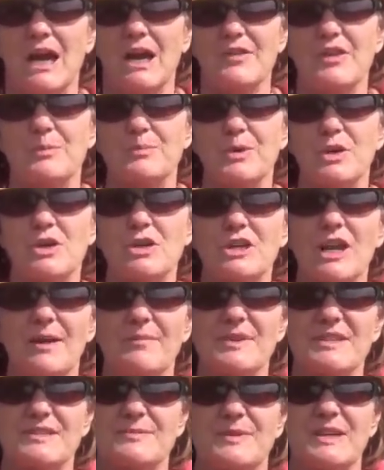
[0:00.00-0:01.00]
The
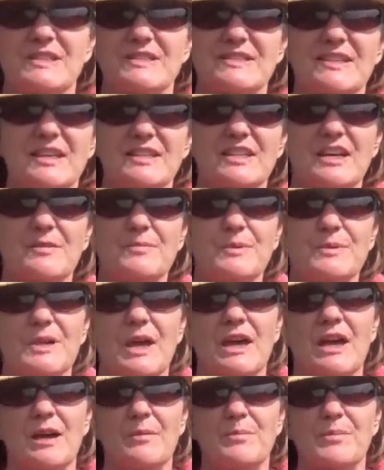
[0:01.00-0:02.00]
program has been set up
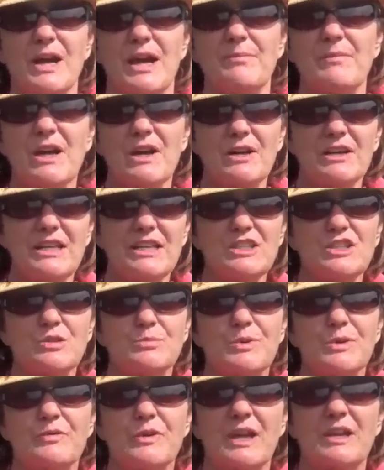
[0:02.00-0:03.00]
primarily to
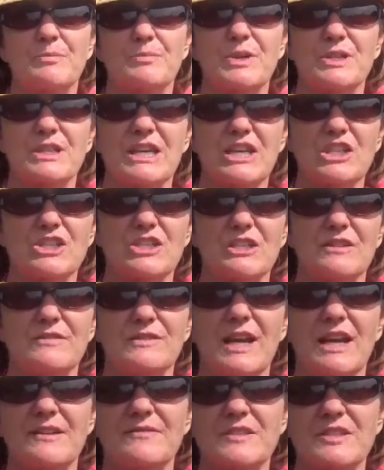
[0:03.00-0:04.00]
prevent predation of
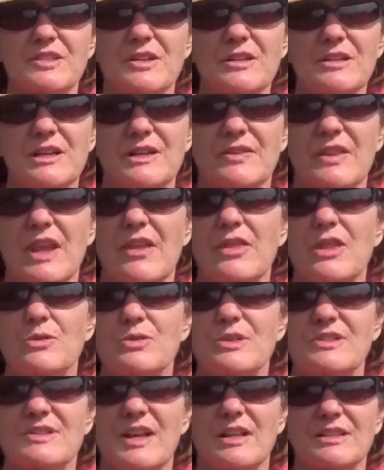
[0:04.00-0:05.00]
livestock and then the
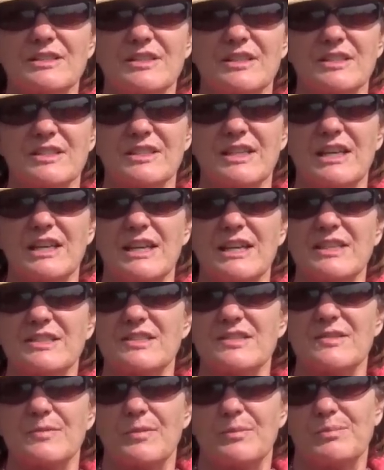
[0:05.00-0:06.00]
resultant
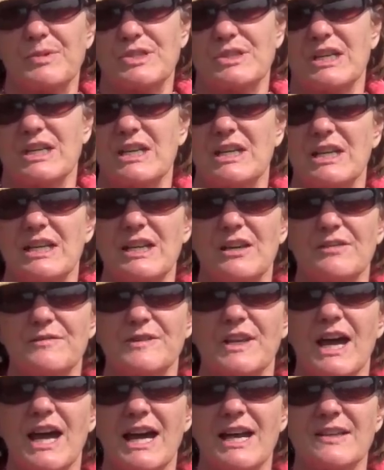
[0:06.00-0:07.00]
killings, particularly of
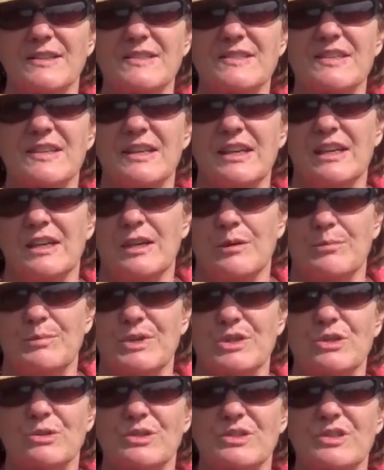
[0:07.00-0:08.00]
lions,
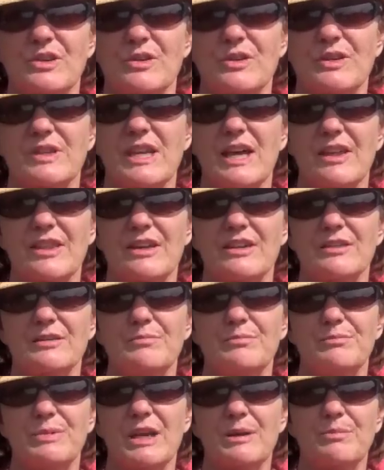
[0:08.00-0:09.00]
but also the other
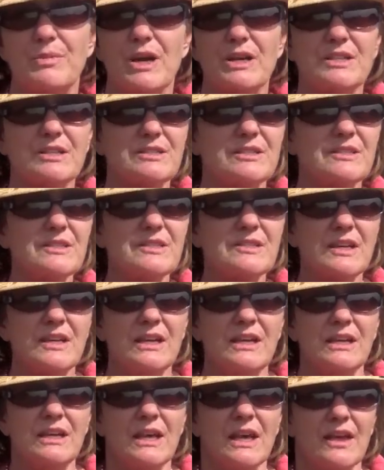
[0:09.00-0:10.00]
big predators.
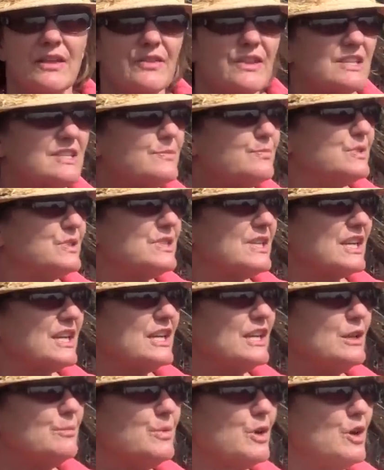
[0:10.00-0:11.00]
This
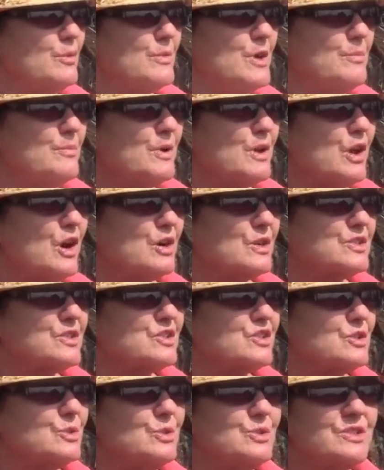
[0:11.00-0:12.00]
particular boma belongs
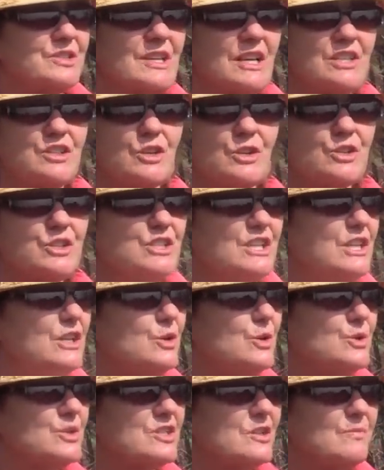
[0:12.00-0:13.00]
to Saitoti,
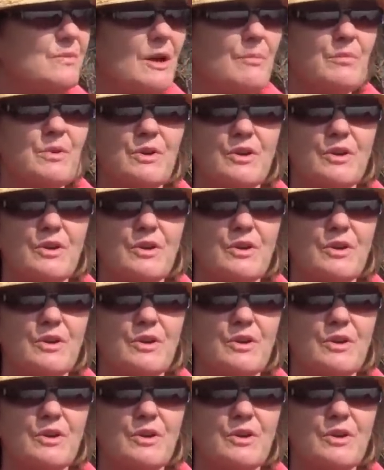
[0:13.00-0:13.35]
who's a member